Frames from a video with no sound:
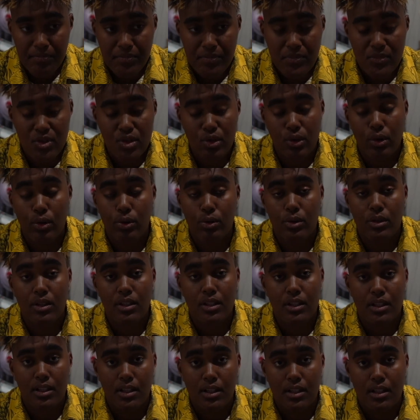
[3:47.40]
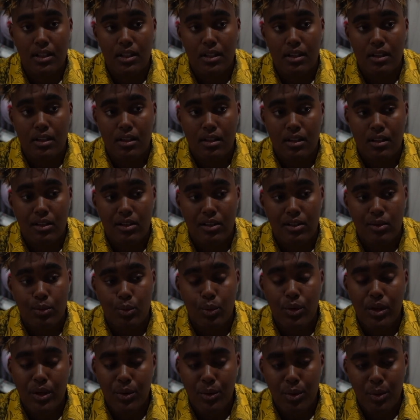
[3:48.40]
So
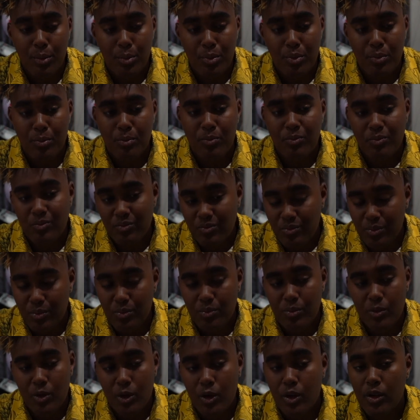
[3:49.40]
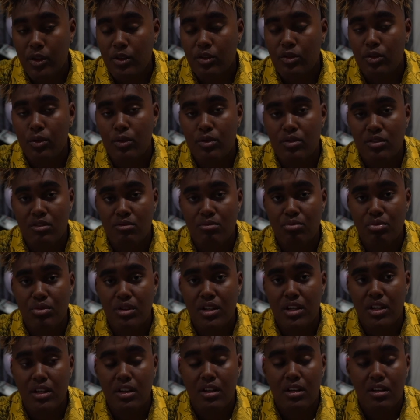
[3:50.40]
we were going through some
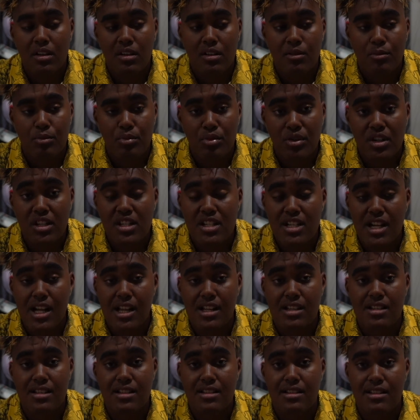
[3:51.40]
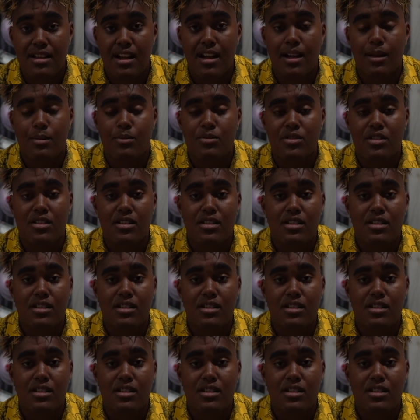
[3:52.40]
pretty challenging times.